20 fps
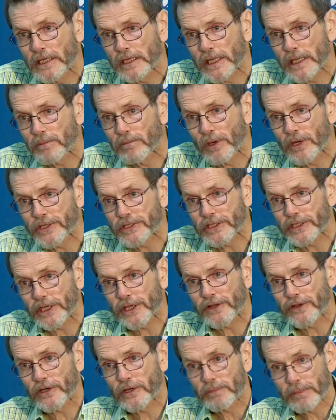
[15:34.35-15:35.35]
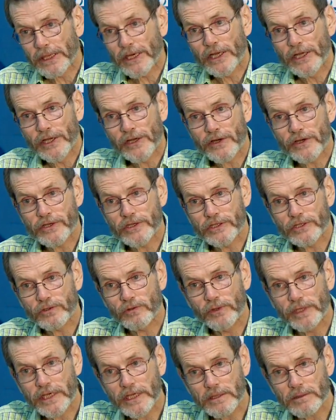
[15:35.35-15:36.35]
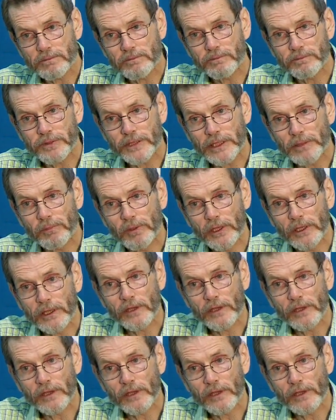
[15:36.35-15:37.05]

That brought together about 120 people,